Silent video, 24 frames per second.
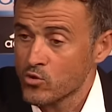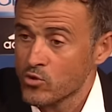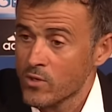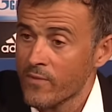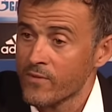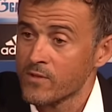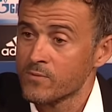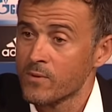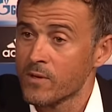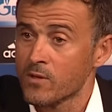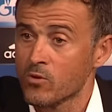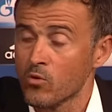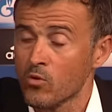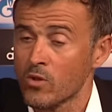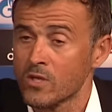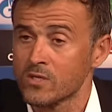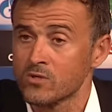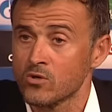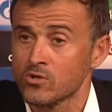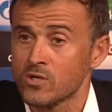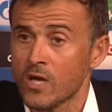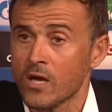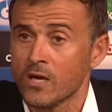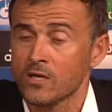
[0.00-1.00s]
on the counter,
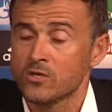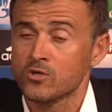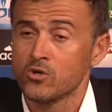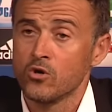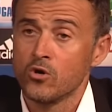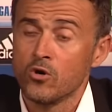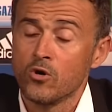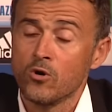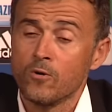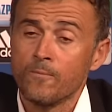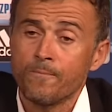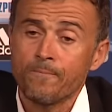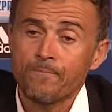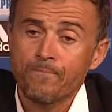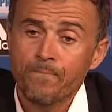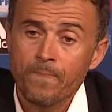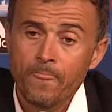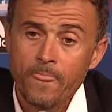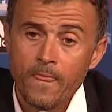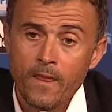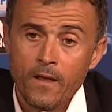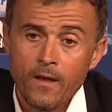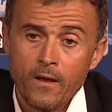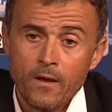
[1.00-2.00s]
which is one of their
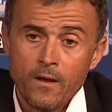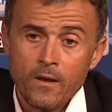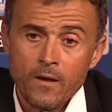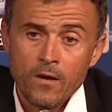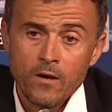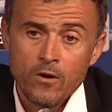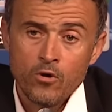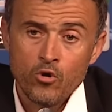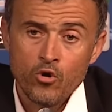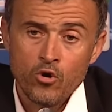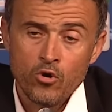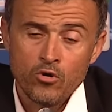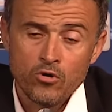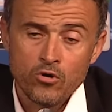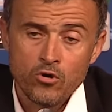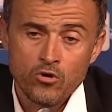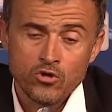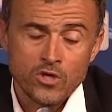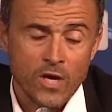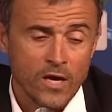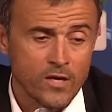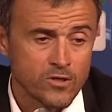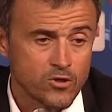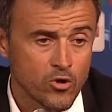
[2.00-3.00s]
great strong points, they scored.